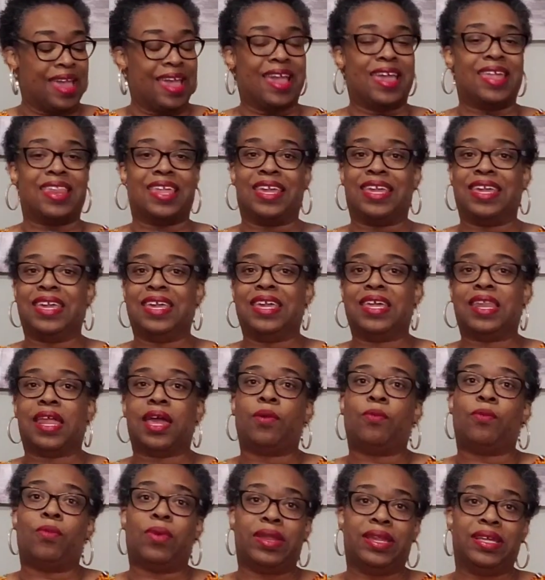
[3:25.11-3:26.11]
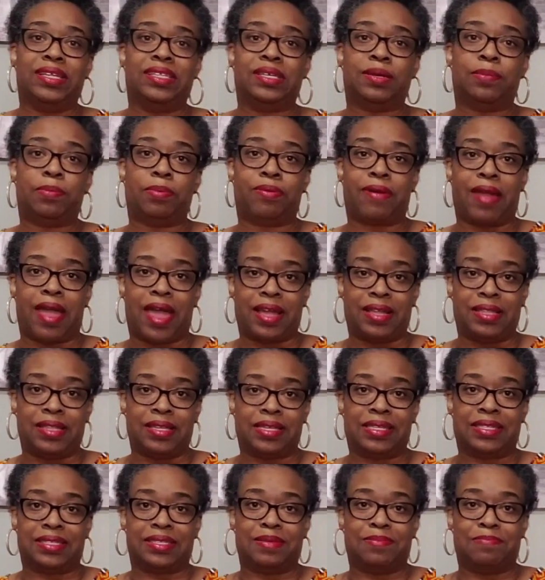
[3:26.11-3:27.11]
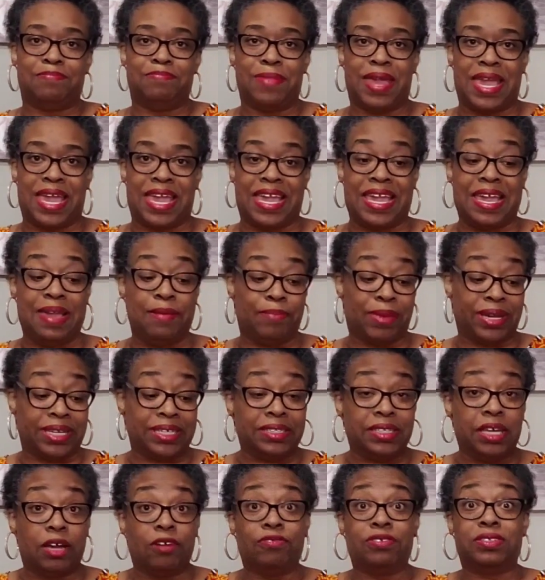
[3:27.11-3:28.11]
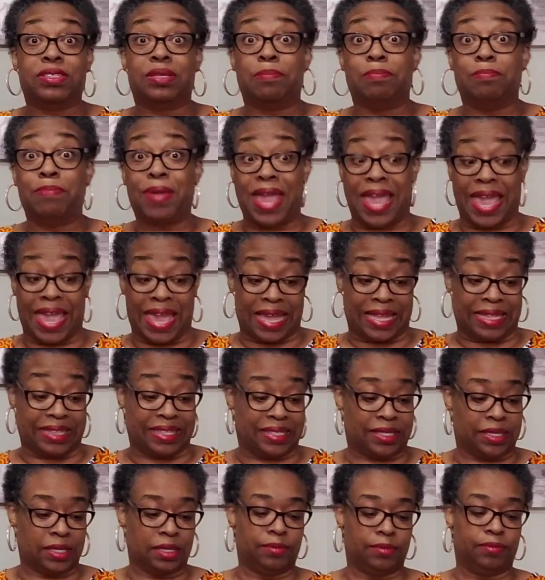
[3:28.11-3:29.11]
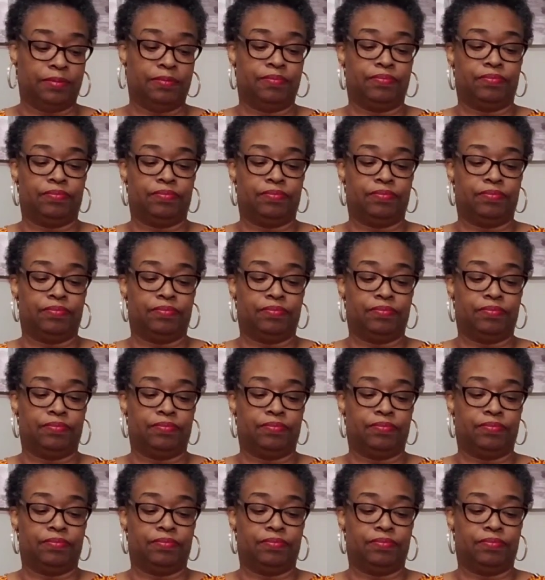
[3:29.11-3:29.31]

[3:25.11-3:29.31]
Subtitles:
And again, I wanted to practice making myself some pants.